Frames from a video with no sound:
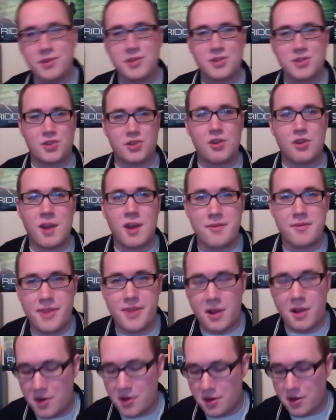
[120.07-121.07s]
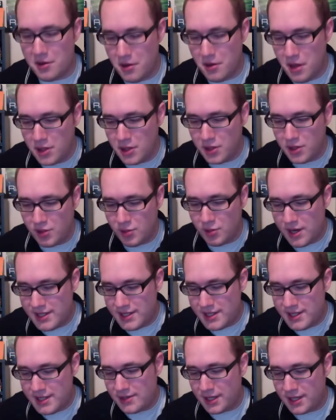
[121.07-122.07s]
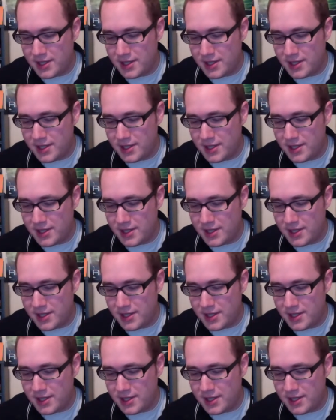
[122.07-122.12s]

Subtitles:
describe it that well. So what I did was I